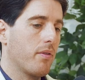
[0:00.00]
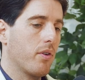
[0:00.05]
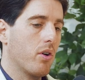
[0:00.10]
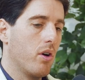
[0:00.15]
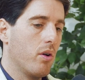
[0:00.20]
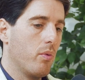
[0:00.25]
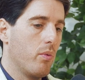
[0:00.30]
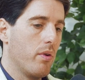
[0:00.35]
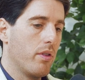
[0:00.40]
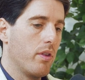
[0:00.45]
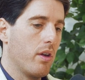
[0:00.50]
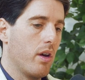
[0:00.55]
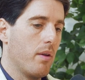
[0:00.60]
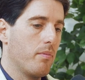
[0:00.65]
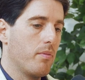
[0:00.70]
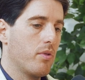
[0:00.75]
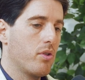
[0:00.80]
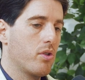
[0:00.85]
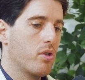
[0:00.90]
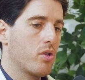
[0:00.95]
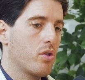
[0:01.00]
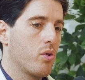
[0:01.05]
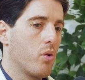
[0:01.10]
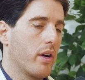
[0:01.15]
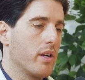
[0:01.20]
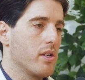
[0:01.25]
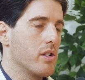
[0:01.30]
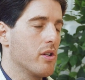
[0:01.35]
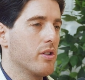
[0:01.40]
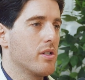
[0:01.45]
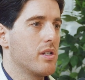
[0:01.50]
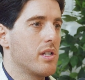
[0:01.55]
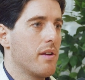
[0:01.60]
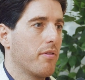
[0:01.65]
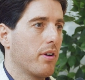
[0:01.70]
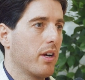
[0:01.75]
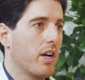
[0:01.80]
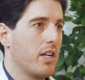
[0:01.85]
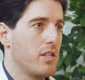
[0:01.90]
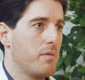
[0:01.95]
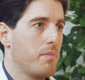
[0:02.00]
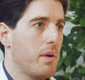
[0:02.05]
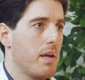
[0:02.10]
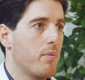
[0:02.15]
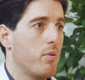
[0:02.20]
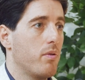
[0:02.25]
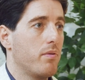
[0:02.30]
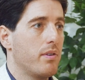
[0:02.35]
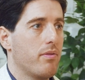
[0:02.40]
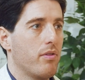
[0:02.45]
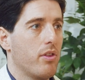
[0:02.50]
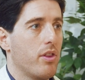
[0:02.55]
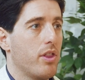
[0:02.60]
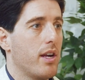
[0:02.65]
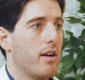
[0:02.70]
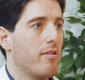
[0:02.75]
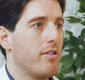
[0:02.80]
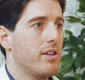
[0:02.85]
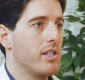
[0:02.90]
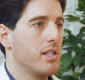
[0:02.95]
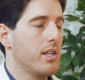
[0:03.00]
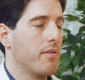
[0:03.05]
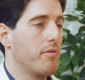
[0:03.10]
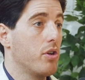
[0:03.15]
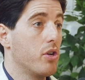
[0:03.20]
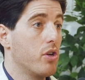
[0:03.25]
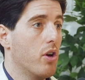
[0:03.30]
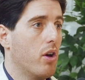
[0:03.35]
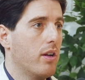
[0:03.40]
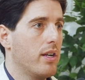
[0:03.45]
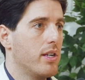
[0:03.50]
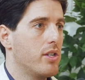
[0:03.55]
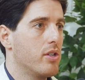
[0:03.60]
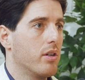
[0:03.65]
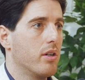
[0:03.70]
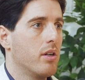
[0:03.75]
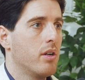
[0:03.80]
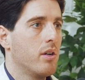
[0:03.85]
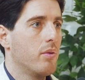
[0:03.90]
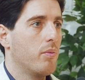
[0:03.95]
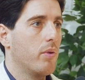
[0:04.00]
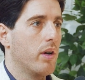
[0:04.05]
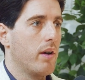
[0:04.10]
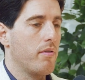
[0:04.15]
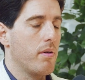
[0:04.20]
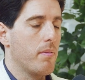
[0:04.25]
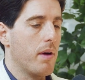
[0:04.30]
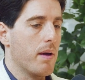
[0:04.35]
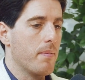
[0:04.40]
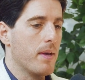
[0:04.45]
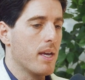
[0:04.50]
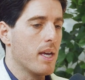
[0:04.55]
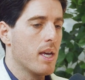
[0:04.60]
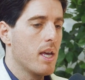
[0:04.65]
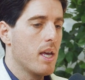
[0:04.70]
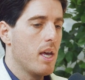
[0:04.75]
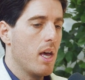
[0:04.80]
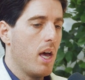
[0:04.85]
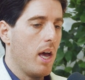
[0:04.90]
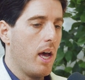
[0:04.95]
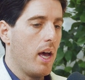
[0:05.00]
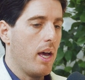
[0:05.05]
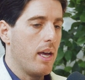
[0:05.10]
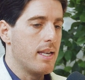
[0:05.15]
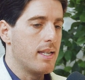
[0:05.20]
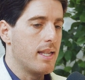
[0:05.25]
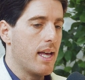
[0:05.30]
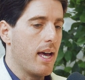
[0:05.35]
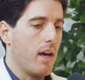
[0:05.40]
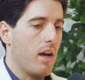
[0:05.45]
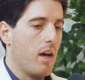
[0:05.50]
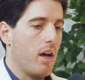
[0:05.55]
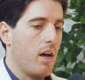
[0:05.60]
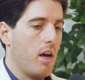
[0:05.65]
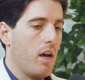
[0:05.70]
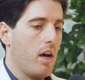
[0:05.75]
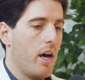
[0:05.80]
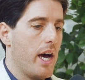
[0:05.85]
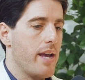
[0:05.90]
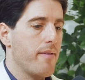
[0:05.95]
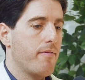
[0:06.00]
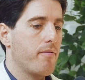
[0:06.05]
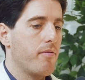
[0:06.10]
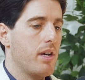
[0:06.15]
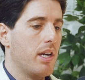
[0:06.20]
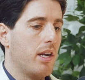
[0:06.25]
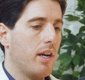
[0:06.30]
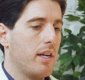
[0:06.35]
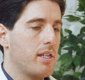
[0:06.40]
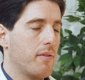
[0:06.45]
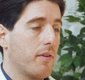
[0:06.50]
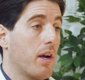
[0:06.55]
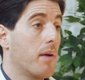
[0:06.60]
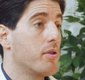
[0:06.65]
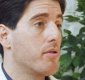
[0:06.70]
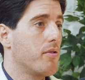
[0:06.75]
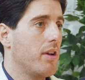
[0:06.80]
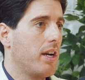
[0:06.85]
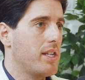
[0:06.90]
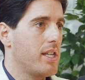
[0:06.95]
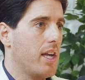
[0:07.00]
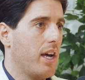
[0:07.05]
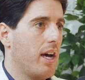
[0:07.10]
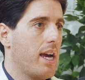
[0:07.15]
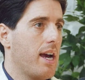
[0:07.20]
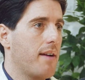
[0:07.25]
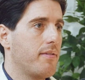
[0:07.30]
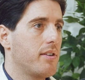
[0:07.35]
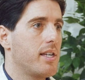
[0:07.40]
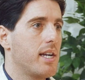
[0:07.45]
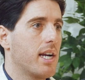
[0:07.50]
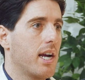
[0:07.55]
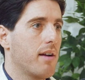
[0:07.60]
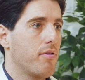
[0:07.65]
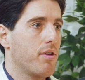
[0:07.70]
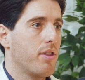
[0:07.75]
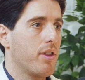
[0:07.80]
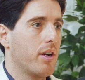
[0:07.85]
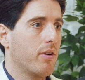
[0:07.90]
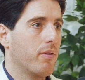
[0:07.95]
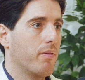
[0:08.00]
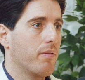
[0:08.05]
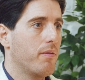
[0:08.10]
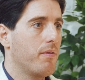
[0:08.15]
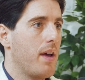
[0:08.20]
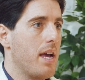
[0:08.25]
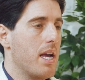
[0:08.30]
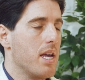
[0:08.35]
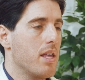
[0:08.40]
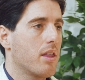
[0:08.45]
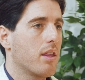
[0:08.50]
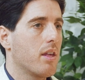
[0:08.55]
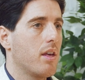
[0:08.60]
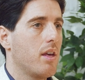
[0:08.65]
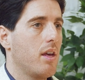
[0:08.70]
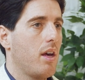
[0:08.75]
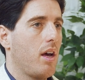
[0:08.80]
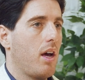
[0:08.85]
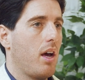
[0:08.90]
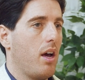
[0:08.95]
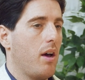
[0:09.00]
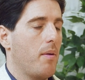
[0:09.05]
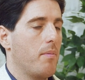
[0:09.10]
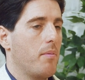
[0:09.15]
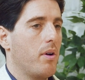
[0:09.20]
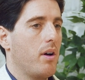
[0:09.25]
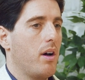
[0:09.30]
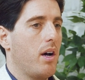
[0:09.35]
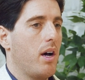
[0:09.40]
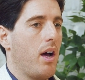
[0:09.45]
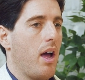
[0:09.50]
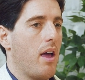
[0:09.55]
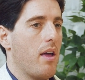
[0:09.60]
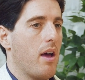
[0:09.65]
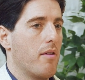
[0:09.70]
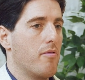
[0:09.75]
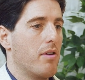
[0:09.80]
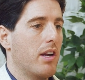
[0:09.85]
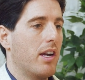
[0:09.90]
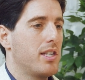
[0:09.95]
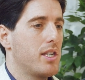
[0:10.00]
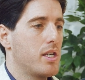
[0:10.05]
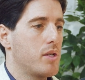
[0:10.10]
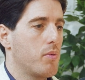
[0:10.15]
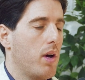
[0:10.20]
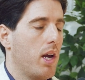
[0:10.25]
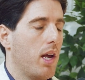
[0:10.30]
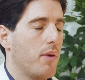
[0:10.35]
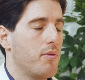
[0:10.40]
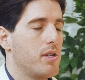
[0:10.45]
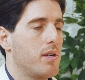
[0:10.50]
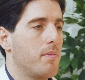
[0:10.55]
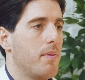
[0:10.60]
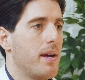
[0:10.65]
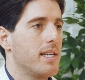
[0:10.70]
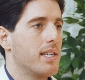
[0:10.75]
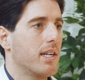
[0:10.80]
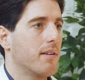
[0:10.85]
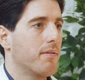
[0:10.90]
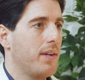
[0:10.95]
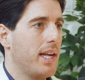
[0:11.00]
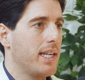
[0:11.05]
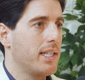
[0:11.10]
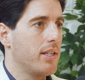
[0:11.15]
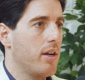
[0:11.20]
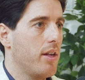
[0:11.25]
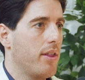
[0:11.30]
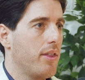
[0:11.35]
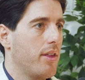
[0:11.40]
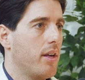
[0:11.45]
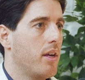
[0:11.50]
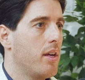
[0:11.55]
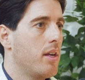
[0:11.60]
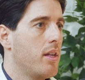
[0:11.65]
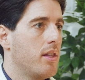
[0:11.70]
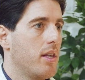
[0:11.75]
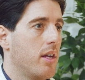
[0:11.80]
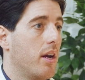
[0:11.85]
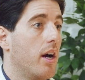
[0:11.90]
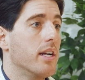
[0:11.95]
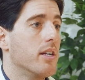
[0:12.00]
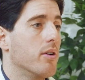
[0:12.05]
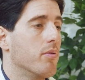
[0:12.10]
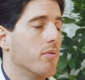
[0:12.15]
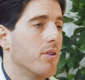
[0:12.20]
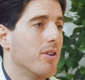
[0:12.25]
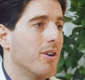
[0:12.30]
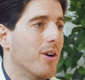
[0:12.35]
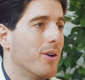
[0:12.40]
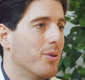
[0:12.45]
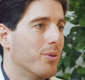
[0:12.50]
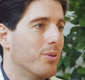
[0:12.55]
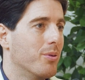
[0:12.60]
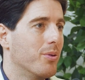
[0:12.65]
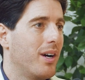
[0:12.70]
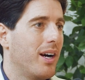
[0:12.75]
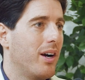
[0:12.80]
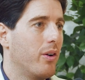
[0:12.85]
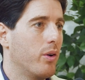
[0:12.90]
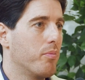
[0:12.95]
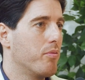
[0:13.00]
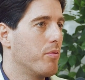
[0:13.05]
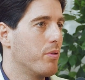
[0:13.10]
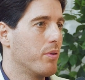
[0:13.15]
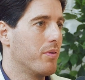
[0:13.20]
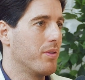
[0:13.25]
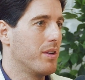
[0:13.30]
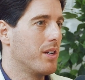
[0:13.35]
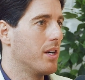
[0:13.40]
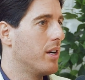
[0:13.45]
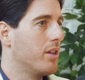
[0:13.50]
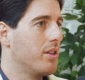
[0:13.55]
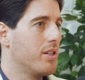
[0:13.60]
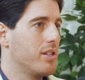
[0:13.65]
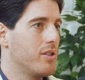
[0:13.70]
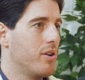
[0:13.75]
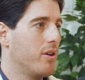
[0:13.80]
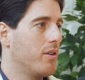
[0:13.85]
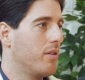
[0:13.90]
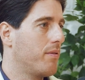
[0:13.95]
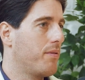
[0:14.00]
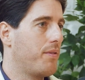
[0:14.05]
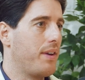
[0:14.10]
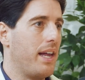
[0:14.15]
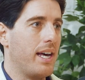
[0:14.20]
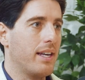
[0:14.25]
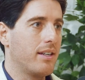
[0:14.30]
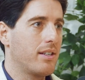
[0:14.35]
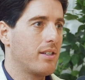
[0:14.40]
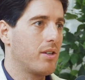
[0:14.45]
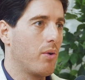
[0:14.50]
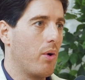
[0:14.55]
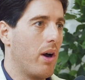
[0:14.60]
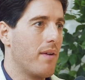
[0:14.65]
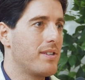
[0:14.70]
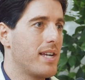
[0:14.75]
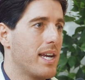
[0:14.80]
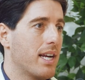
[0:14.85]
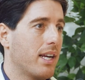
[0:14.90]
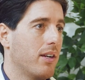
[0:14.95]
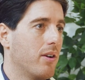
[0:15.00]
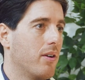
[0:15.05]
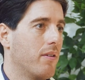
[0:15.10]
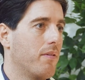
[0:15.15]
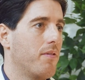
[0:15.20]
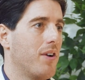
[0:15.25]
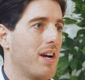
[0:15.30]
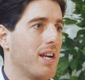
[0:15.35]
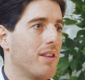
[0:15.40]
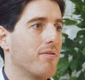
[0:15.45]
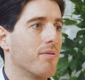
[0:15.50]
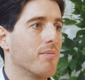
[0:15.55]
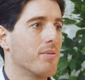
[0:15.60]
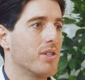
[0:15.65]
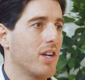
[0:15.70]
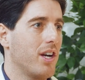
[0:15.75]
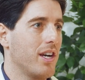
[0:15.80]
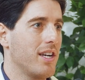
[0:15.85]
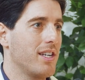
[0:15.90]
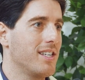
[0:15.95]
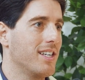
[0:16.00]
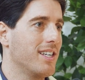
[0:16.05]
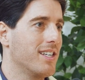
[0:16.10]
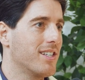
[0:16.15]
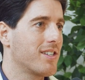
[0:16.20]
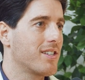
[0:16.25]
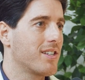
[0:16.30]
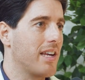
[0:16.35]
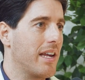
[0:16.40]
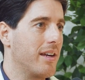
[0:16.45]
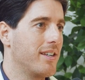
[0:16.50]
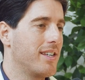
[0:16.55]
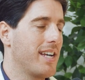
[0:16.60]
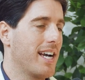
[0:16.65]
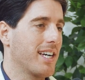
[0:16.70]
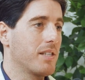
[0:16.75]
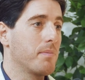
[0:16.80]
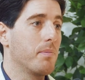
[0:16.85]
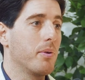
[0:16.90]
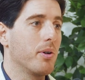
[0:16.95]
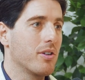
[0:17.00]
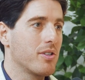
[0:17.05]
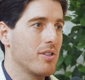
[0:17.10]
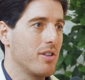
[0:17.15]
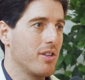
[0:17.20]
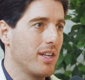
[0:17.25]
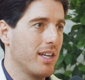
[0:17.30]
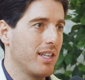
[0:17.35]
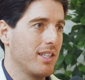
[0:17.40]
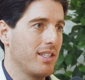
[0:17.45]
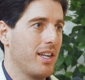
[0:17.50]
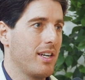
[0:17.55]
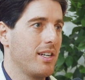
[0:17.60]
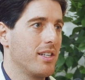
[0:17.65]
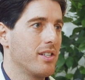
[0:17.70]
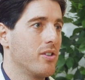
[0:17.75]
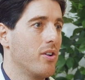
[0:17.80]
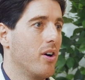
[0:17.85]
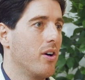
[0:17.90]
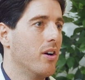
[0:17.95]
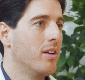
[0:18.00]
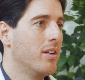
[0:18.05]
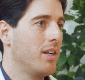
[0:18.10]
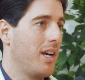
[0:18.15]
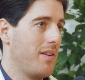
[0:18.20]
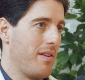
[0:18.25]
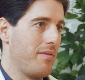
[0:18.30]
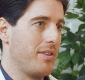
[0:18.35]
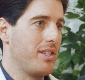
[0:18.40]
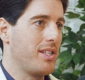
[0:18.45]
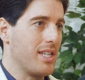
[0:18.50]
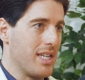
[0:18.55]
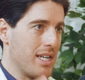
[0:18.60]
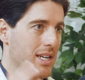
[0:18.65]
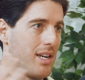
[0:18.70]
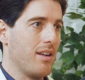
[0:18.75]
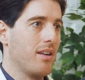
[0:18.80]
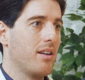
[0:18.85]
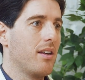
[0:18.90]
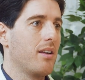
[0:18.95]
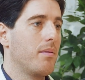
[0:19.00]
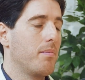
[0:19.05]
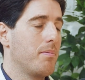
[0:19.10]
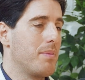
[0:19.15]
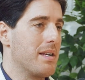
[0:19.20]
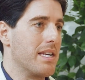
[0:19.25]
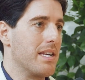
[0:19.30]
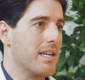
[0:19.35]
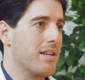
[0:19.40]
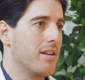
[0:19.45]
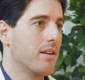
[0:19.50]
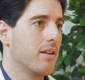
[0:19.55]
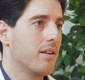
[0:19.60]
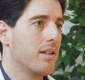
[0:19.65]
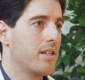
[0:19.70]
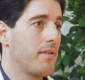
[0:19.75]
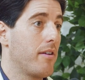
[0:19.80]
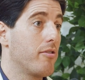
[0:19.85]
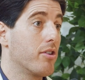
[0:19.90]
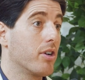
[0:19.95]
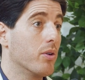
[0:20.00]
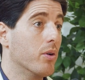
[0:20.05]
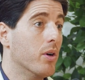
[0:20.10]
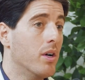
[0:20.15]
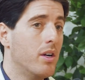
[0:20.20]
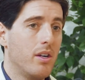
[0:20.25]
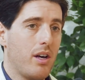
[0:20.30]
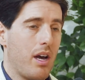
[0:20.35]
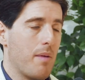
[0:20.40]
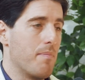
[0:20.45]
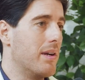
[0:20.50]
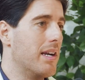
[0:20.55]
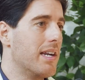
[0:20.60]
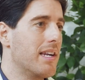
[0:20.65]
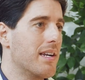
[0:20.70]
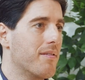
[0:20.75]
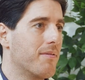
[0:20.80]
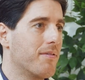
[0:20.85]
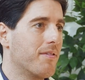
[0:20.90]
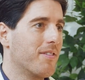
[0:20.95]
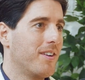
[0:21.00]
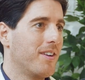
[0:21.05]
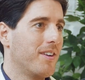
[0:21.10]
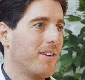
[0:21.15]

got with um, talking to lots of different kinds of people with different theories and different knowledge and whatever it might be uh, is that I've realized, I've come to realize that I have to take everything on faith. Um, I, I realized this while I was debating a flat earther, that I don't know how to prove the earth is not flat. So I've taken it on faith from scientists and textbooks and things that it's not. I've never seen it be spherical. I believe